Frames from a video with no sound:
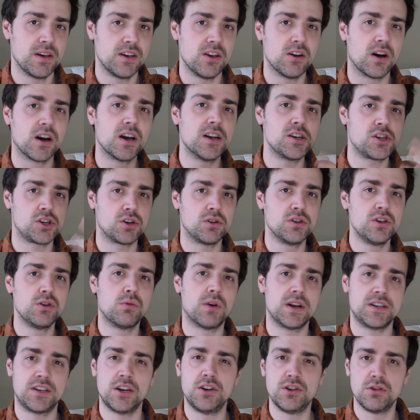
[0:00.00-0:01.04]
You know, I'm going to show you
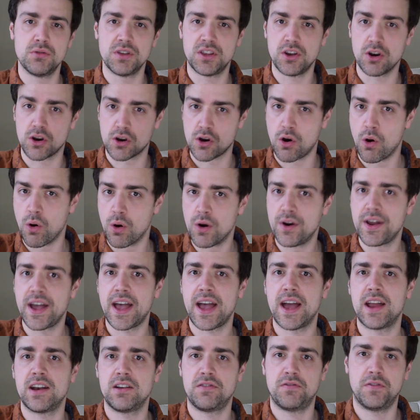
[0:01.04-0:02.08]
what to do with your chord
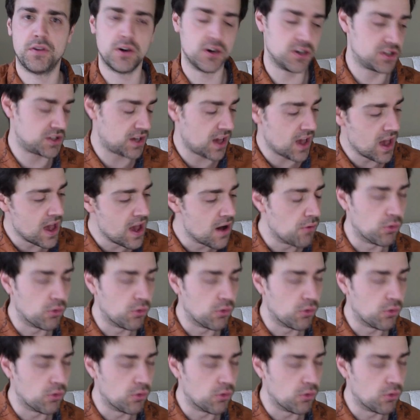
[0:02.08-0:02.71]
hand first.